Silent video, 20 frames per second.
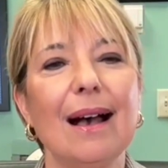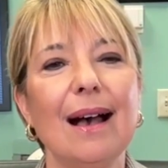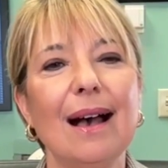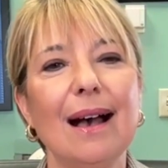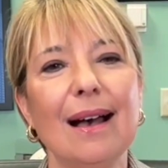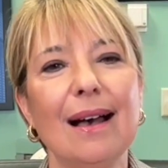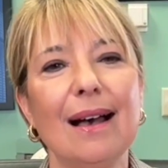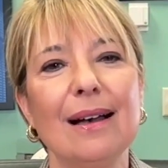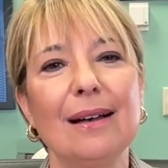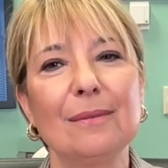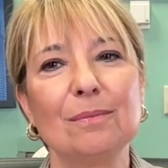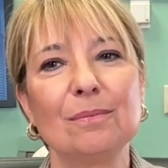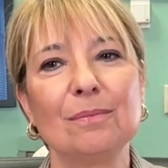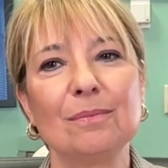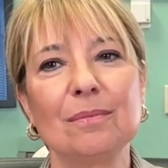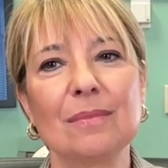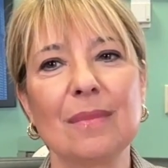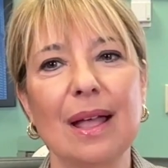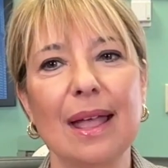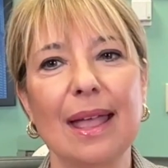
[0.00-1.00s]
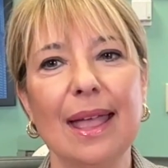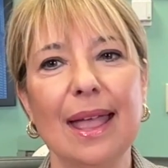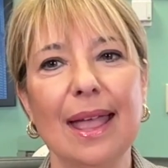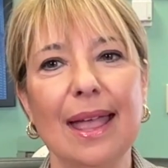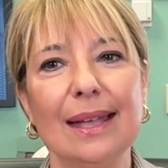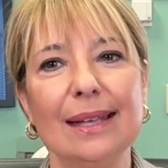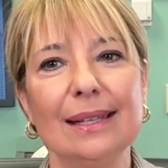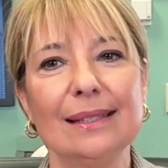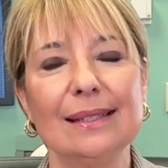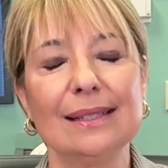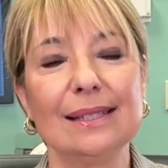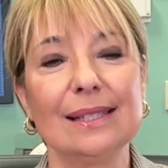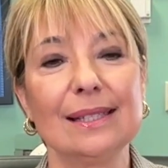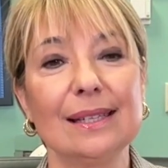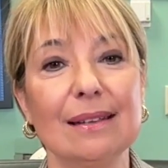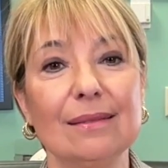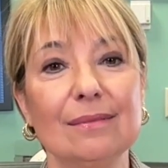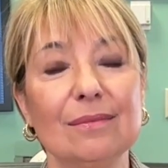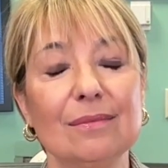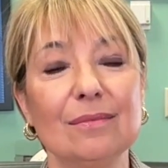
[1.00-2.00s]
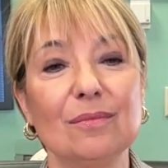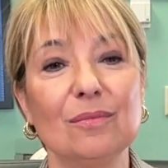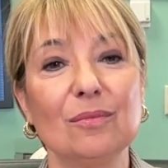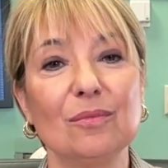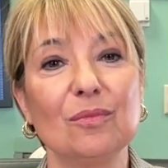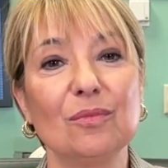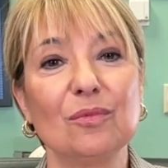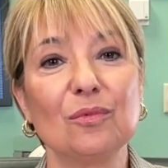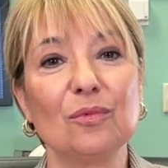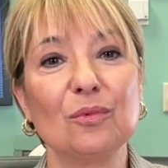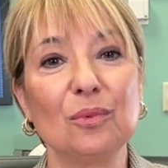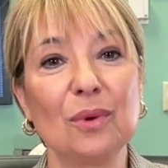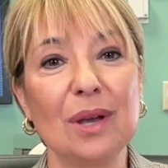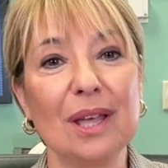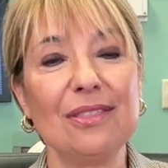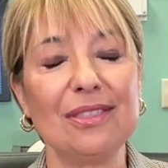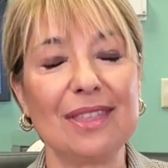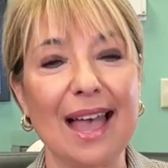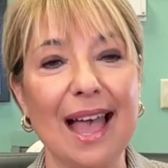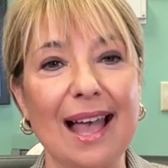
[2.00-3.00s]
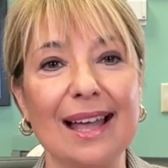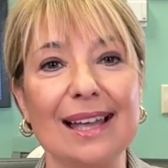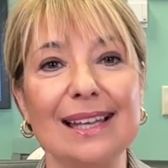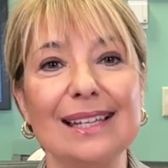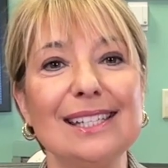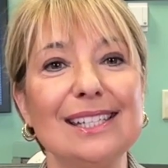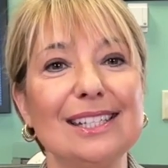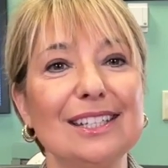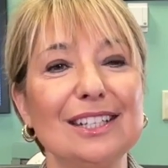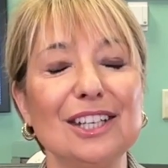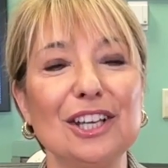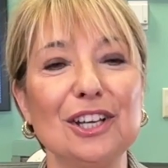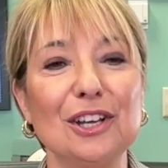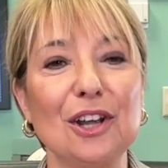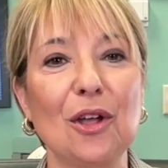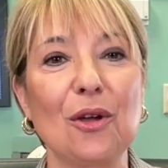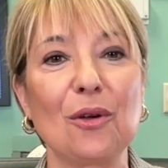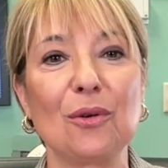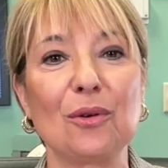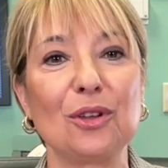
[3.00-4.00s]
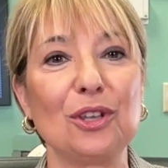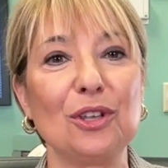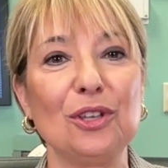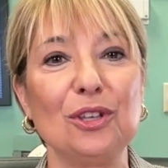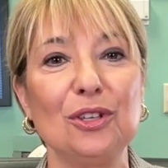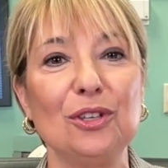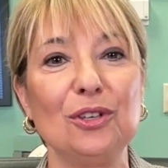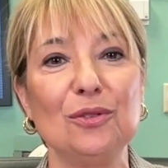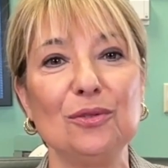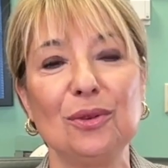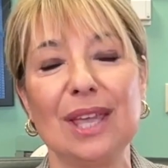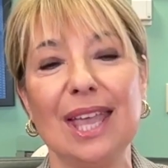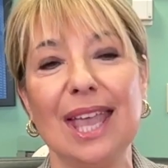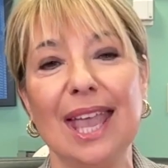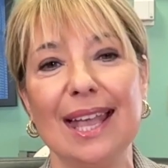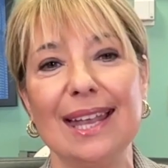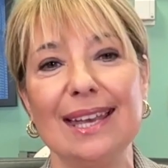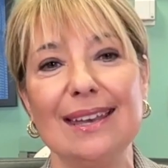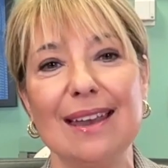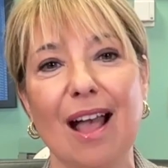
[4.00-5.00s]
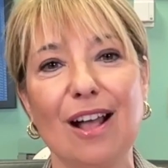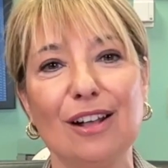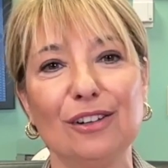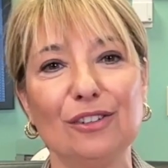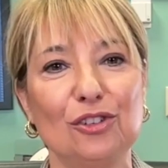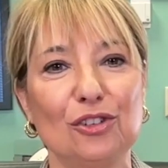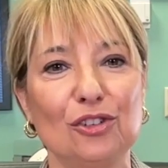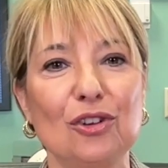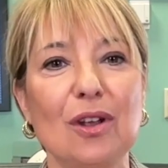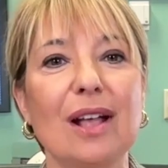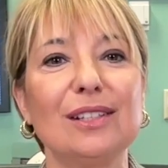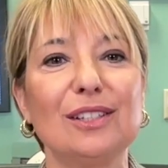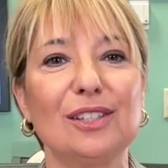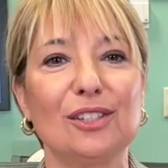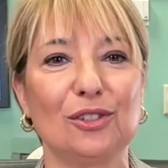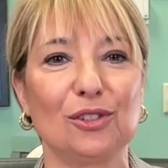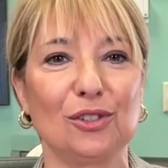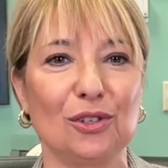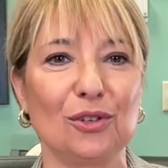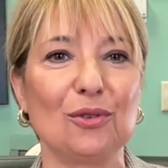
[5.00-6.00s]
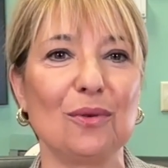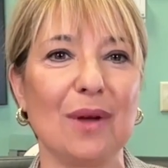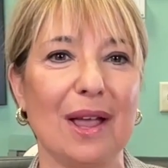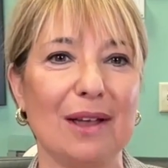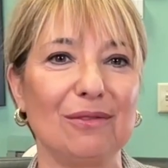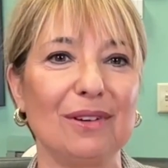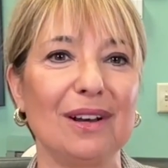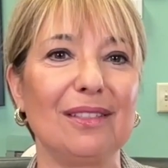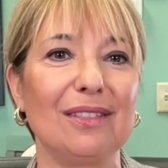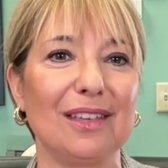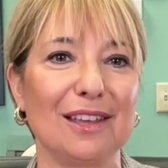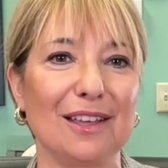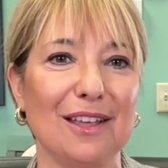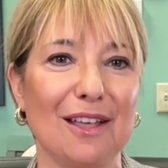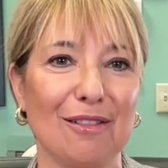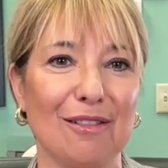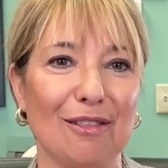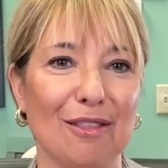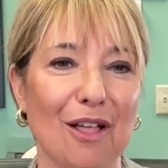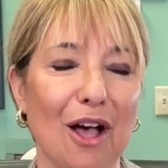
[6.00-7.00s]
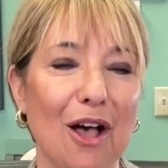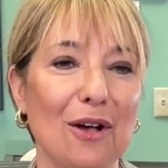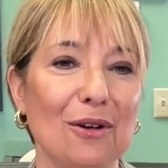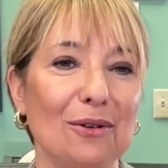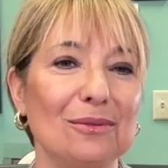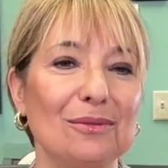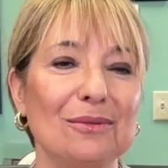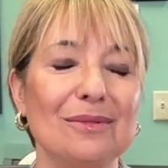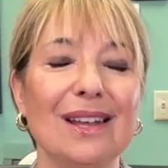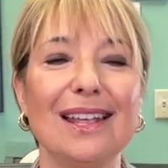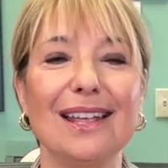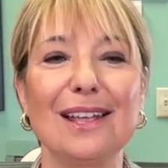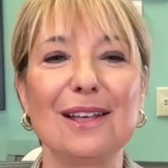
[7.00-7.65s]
And with that, you know, you cannot just do everything alone,